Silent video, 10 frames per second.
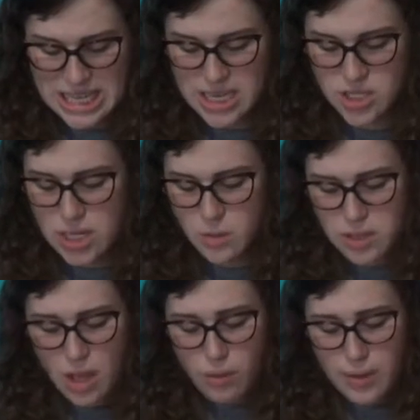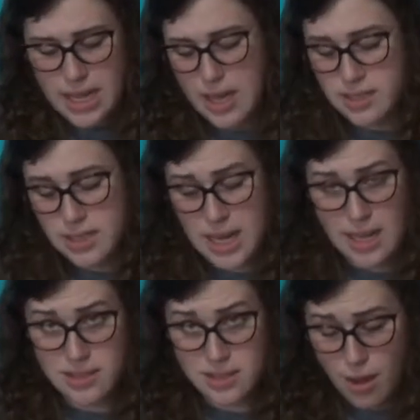and Jen was already on to the
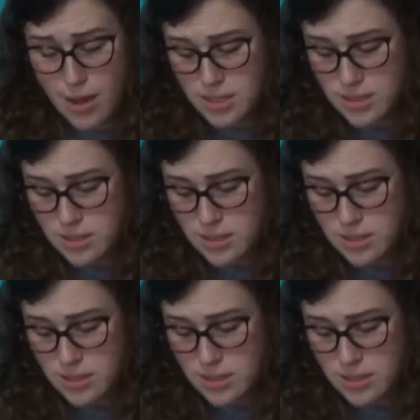next thought.